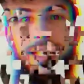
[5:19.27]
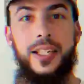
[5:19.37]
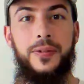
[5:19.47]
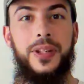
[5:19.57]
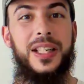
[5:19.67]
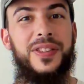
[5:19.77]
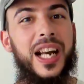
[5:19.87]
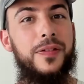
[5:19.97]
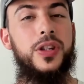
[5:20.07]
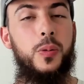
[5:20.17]
And if
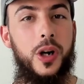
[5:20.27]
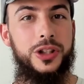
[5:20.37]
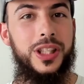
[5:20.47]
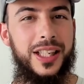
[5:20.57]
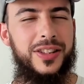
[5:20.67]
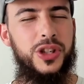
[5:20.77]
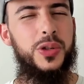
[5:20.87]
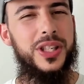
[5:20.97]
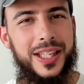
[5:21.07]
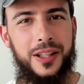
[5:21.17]
even after watching this
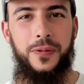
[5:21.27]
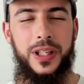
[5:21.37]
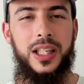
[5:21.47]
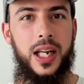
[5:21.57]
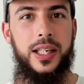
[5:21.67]
you still feel